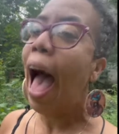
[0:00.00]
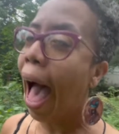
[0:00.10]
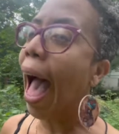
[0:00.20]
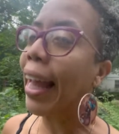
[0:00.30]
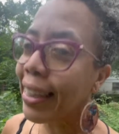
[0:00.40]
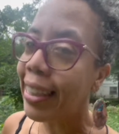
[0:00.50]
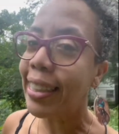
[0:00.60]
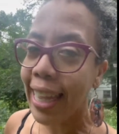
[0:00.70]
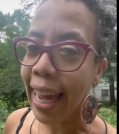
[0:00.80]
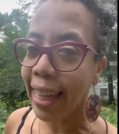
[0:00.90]
I could
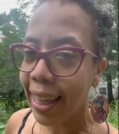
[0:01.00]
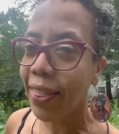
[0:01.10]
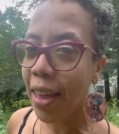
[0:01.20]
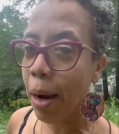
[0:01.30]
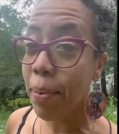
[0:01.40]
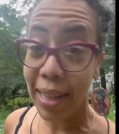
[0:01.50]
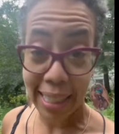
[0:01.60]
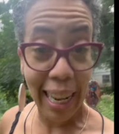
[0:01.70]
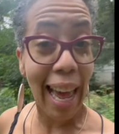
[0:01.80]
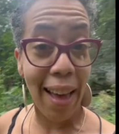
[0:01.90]
take it there
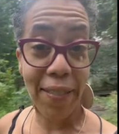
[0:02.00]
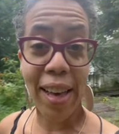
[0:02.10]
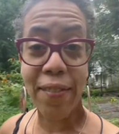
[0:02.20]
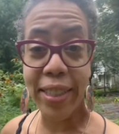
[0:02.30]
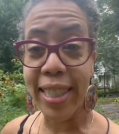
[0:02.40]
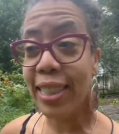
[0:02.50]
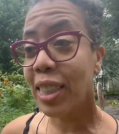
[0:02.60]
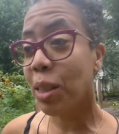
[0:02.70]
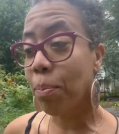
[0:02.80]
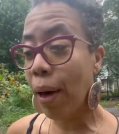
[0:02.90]
because I have
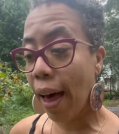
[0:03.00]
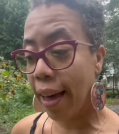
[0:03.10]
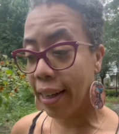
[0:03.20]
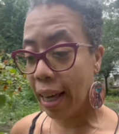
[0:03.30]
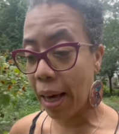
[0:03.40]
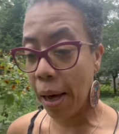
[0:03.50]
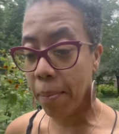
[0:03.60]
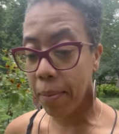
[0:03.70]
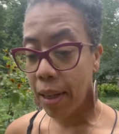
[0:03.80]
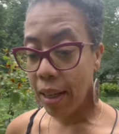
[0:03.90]
evidence, but
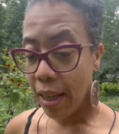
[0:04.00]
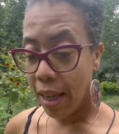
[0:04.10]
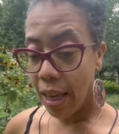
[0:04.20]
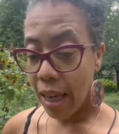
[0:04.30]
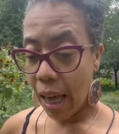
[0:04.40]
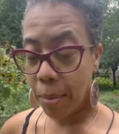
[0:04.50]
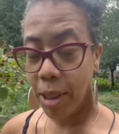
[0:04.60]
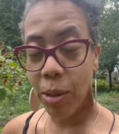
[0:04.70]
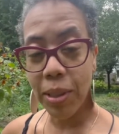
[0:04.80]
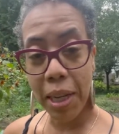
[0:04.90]
I'm
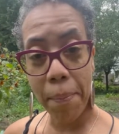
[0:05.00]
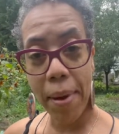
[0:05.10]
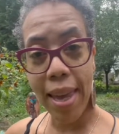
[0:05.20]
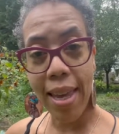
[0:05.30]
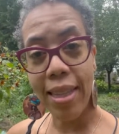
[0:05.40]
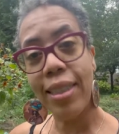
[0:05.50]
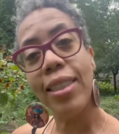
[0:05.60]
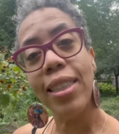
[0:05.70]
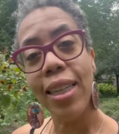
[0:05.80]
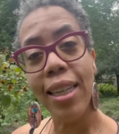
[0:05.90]
choosing
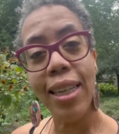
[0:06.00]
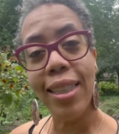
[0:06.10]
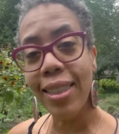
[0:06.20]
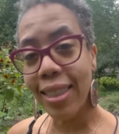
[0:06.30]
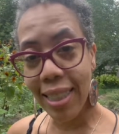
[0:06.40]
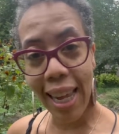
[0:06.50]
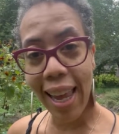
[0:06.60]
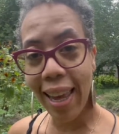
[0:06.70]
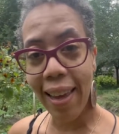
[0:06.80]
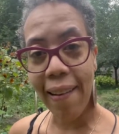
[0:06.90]
peace
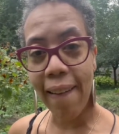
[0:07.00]
instead,